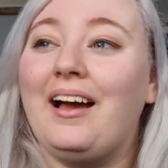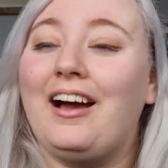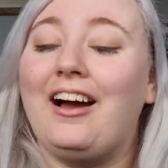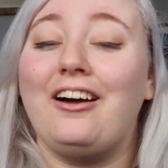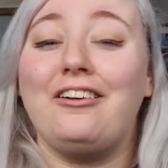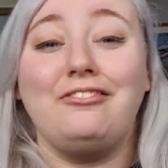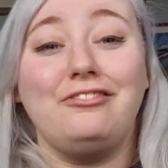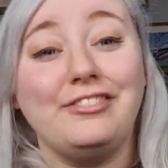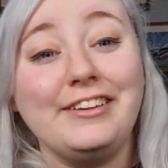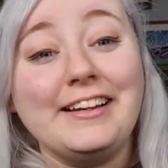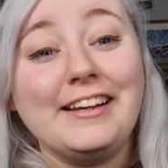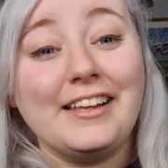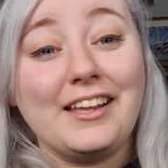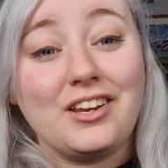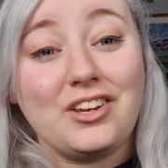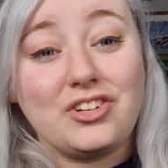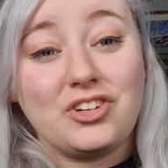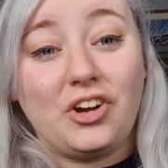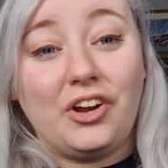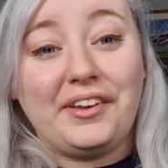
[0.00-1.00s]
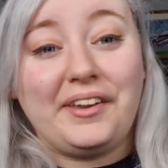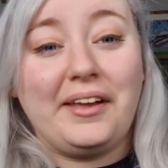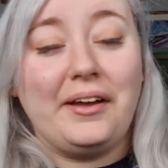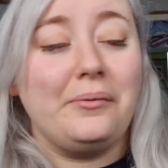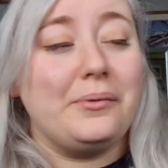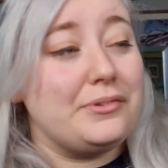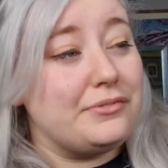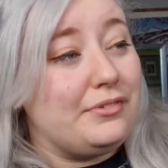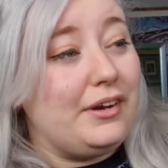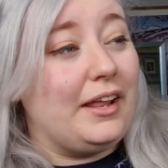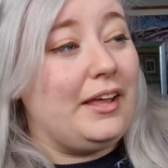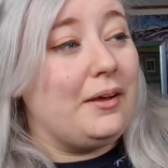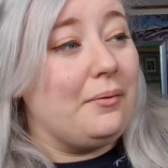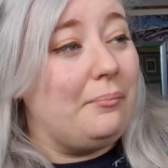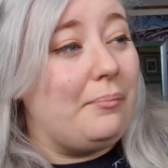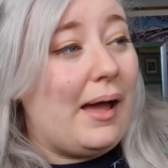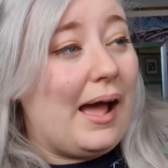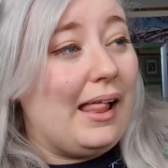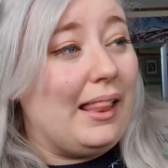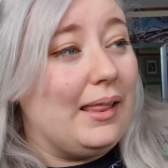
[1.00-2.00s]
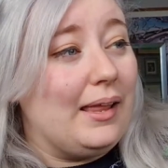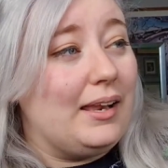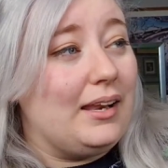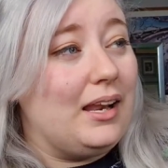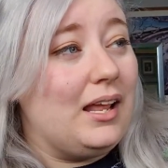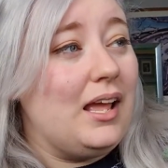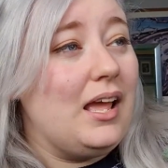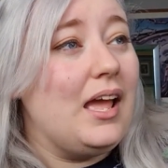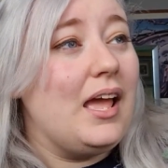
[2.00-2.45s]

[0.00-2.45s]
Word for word: I really enjoyed it. It was really compelling.